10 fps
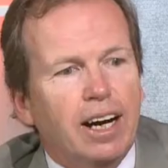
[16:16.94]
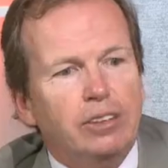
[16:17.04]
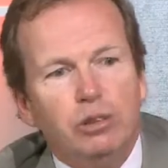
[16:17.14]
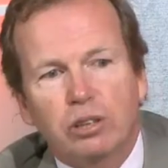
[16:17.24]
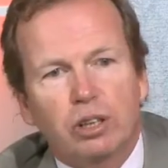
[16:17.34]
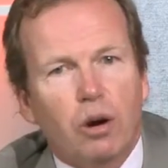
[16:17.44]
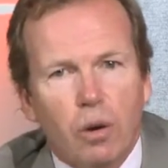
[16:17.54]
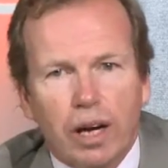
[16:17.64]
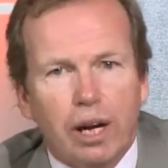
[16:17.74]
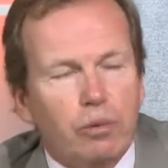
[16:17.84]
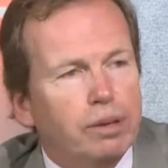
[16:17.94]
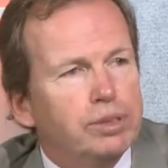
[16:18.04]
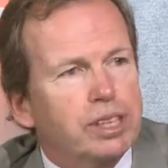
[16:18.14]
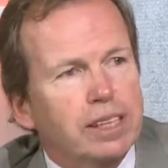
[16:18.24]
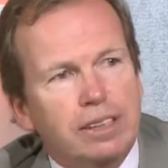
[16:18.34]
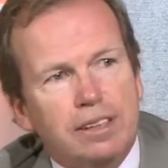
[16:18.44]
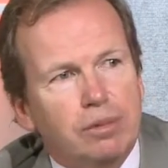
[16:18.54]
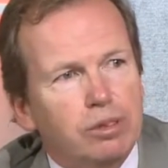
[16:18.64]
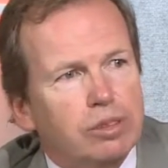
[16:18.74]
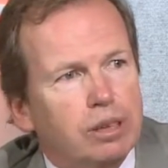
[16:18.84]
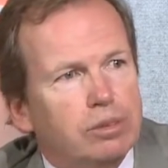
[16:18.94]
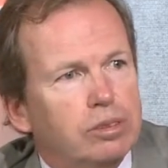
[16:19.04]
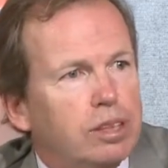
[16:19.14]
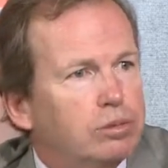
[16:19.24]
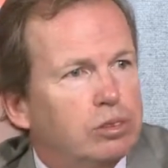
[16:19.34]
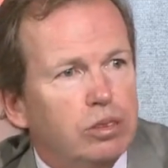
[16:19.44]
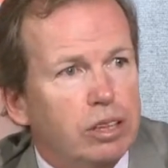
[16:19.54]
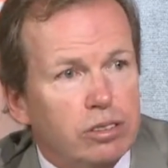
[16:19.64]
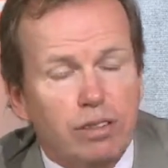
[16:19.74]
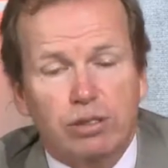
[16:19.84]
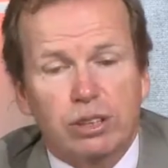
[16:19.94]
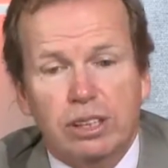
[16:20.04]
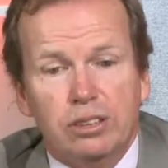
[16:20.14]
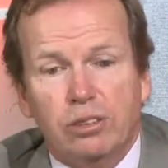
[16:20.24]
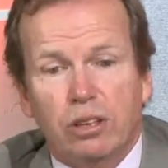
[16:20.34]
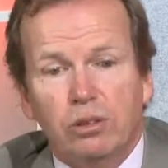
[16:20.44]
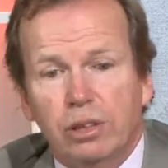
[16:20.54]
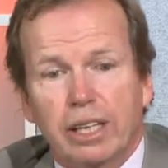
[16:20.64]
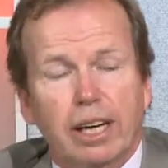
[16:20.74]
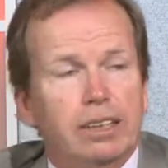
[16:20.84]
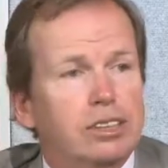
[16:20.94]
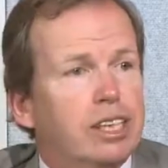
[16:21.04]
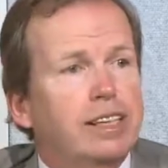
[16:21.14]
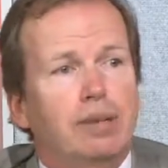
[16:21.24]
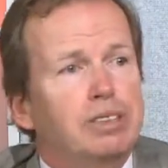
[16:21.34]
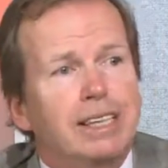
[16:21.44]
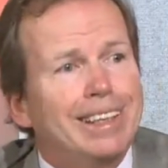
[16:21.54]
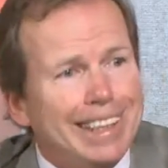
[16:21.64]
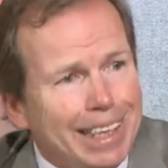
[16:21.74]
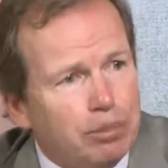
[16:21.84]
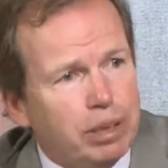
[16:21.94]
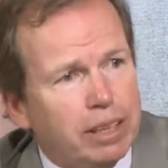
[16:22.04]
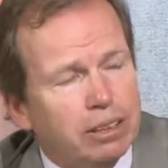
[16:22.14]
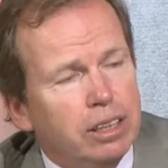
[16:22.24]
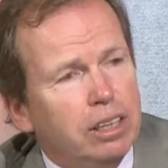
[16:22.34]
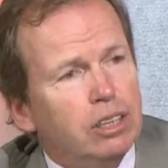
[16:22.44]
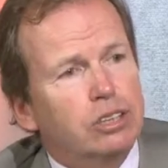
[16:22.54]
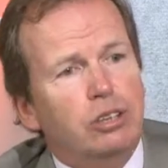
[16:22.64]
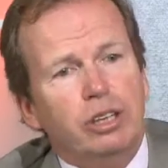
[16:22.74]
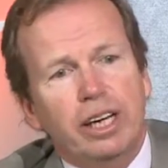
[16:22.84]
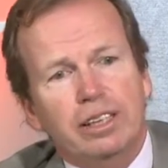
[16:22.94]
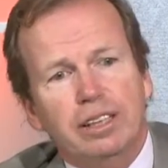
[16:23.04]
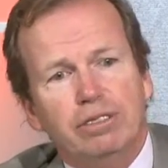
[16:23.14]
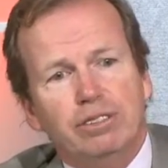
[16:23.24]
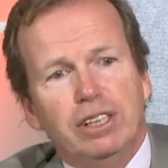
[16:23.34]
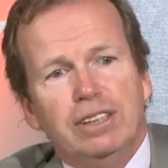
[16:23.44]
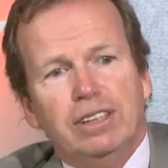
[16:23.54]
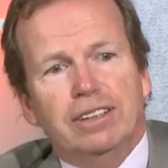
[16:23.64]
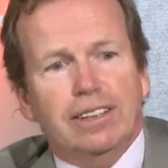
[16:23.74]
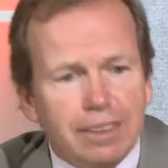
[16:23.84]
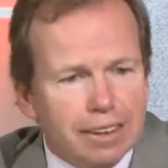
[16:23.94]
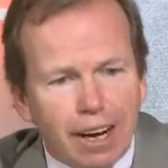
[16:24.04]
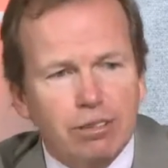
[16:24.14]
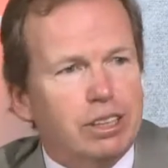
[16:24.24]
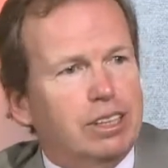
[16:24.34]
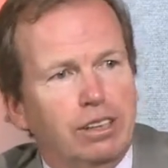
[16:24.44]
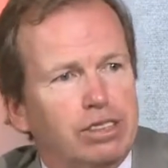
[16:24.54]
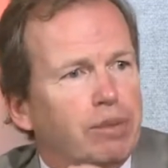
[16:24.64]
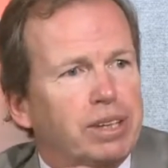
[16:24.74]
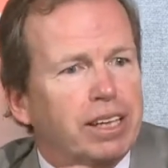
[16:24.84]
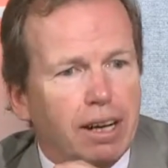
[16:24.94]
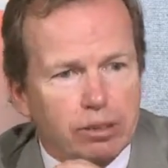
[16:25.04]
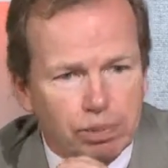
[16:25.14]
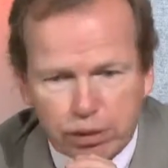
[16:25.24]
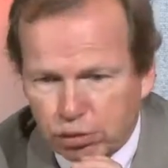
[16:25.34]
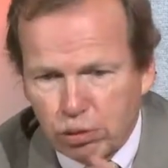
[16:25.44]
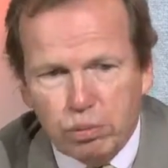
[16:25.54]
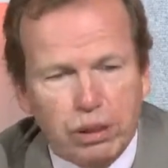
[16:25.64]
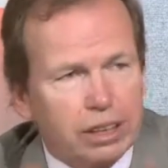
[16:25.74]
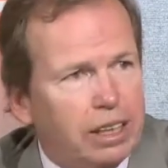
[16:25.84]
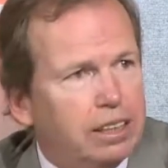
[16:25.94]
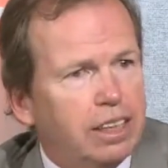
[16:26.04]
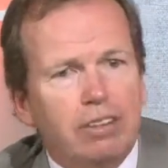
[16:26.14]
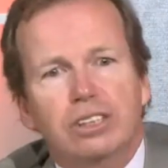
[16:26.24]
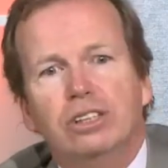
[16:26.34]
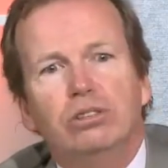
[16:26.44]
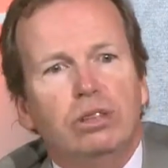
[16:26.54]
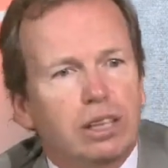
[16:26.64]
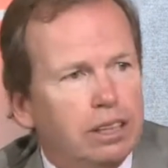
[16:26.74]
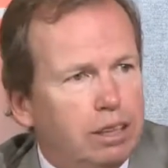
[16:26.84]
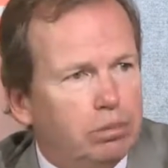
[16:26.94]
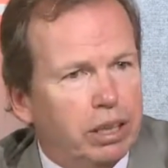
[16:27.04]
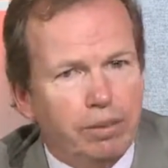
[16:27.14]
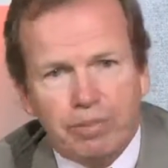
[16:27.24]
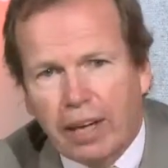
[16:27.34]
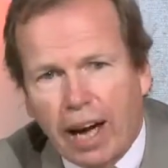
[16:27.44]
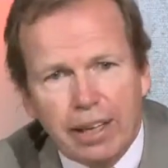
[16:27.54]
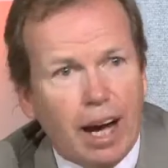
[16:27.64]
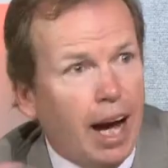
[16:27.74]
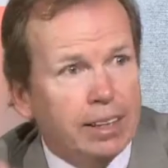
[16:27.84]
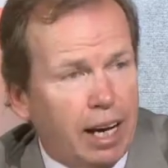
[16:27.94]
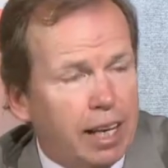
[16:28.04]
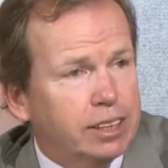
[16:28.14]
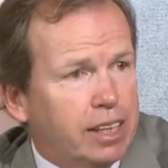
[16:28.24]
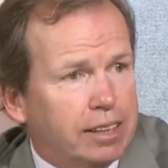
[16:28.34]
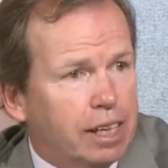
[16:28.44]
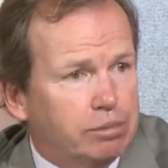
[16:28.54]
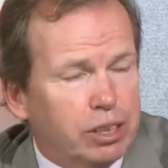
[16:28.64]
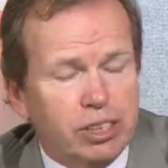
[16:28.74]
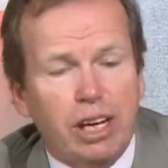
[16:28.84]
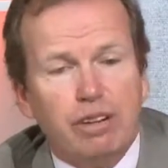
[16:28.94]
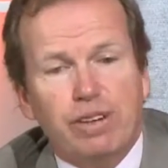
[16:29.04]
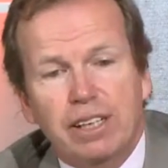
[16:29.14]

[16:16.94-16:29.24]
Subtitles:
You can go on our website at www.norfolkdeeds.org and sign up to get an email so that if Keith Erickson, if something comes through but Keith Erickson, you get an email. I sign up myself.